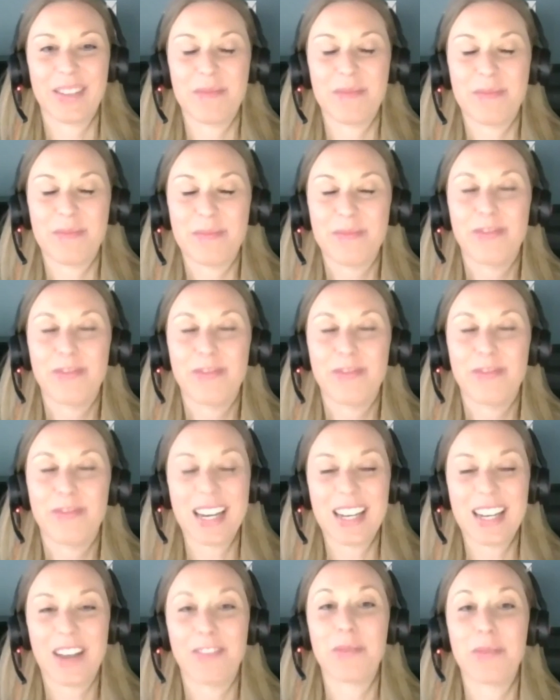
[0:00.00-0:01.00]
remind
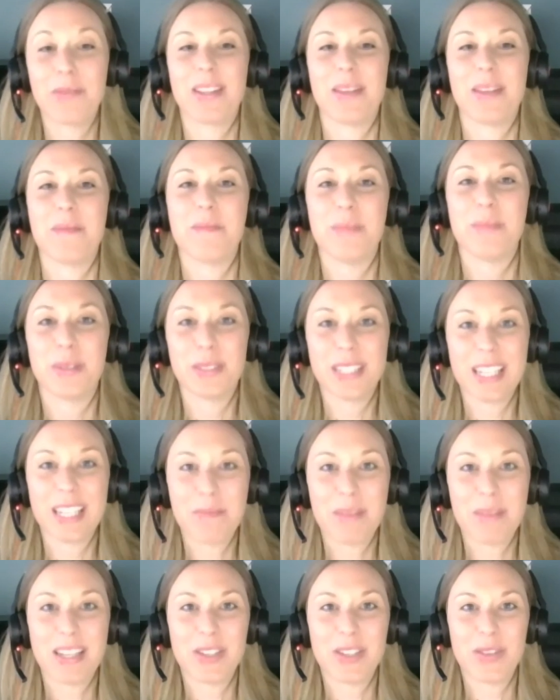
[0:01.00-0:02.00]
everyone that building
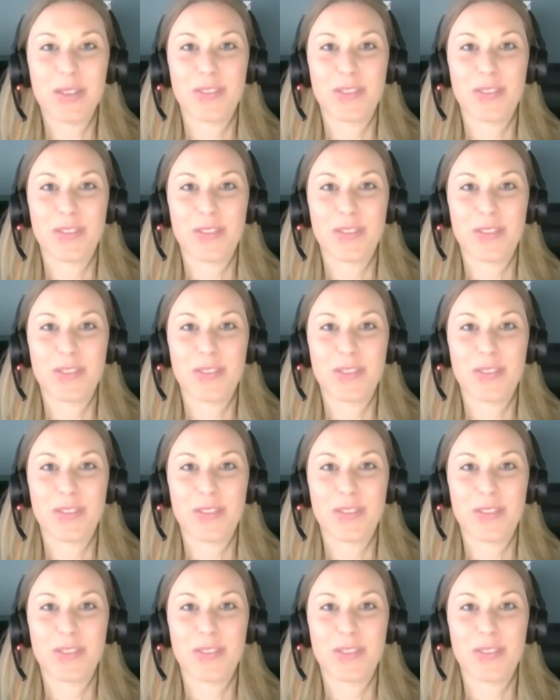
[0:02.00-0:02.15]
mental